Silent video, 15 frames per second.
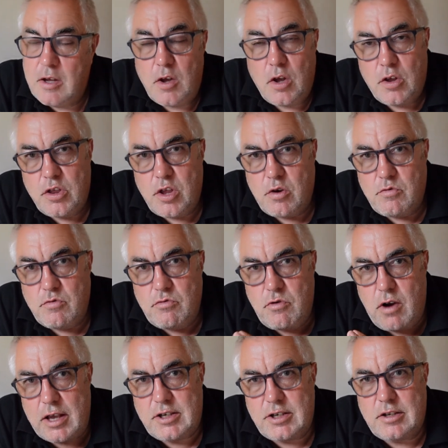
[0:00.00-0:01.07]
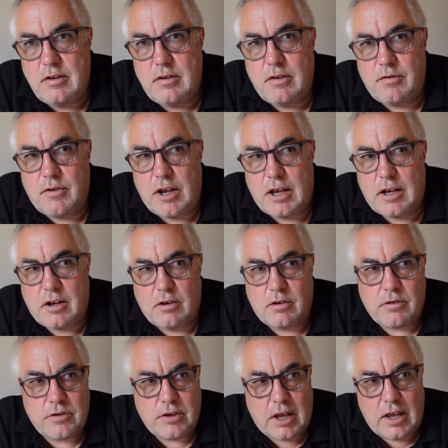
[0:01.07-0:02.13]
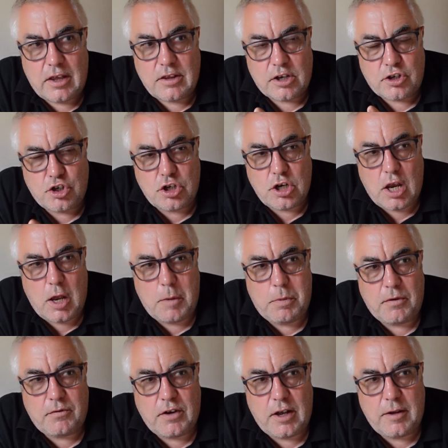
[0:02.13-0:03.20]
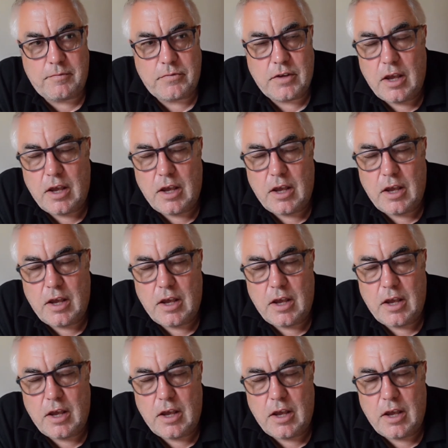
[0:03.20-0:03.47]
The rest of the vehicle, the the shape of it,